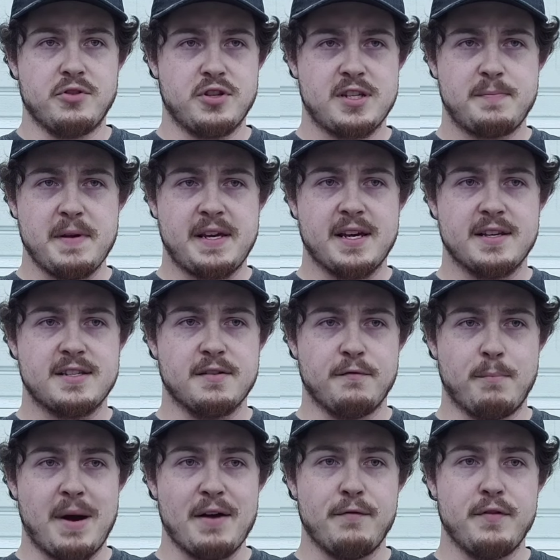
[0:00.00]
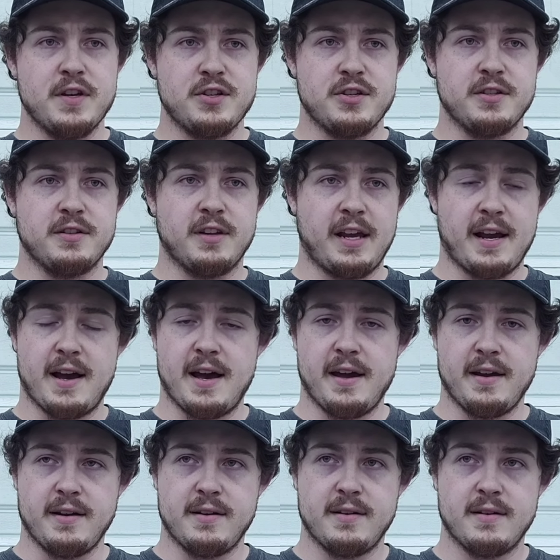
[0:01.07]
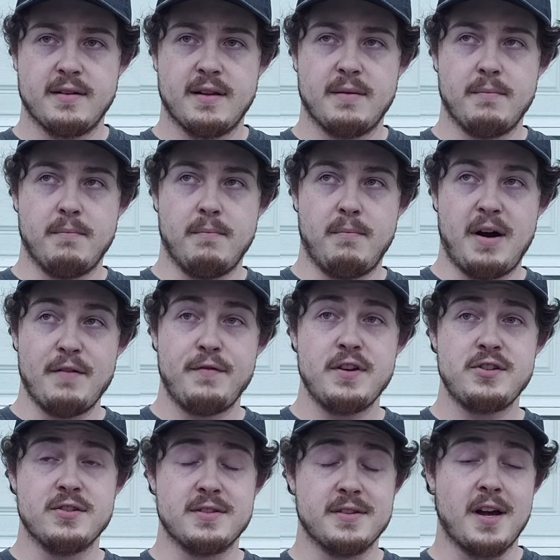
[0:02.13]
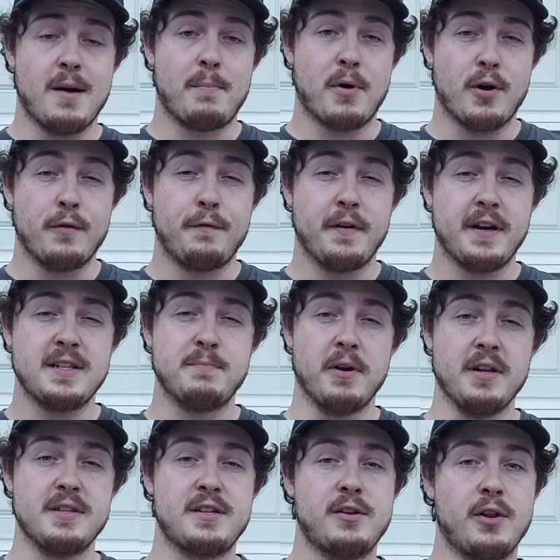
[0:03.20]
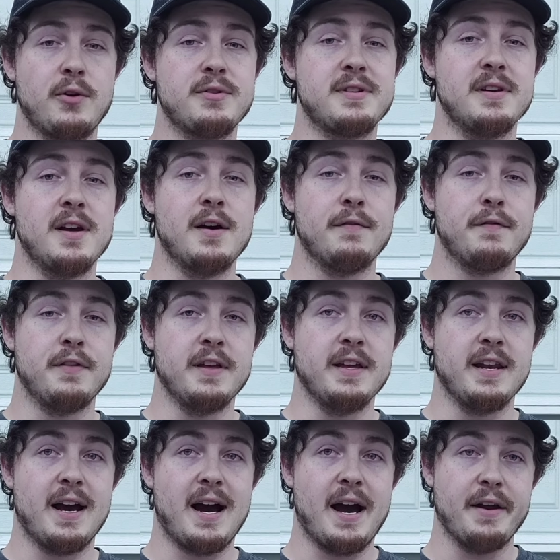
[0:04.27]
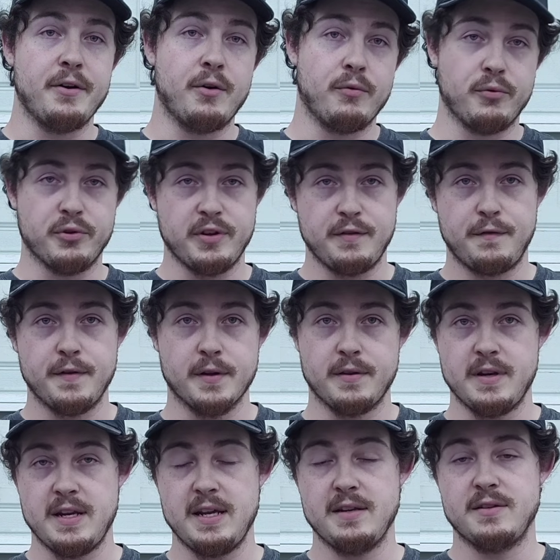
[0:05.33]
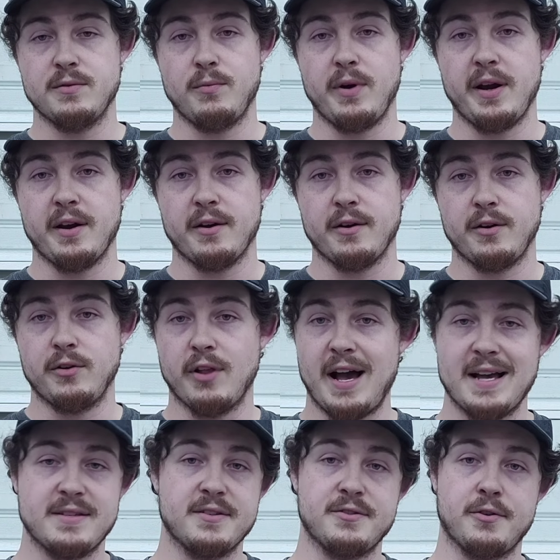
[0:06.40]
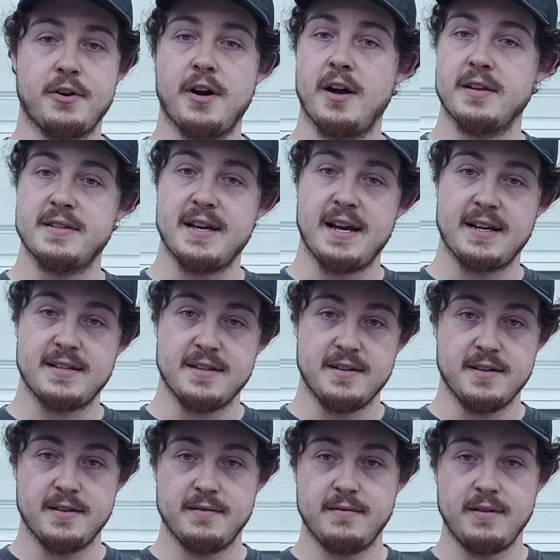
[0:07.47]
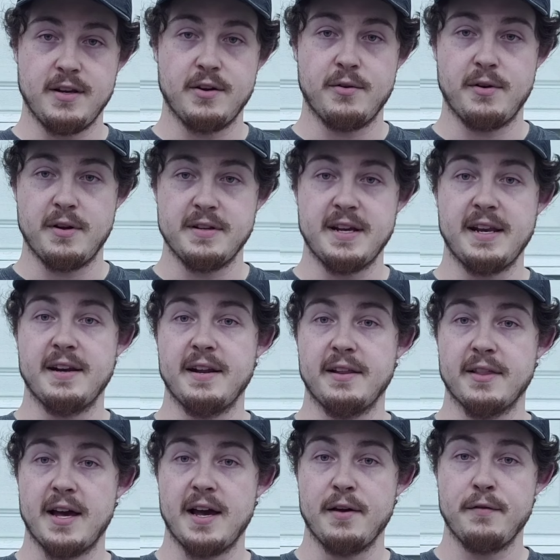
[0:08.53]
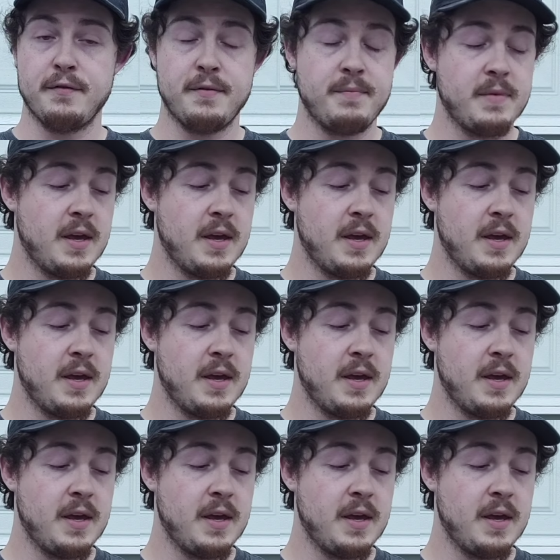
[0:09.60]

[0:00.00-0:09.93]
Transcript: just because of my vision, my vision's not perfect, but it's close enough that I don't really feel the need to wear glasses or contacts in a day-to-day life.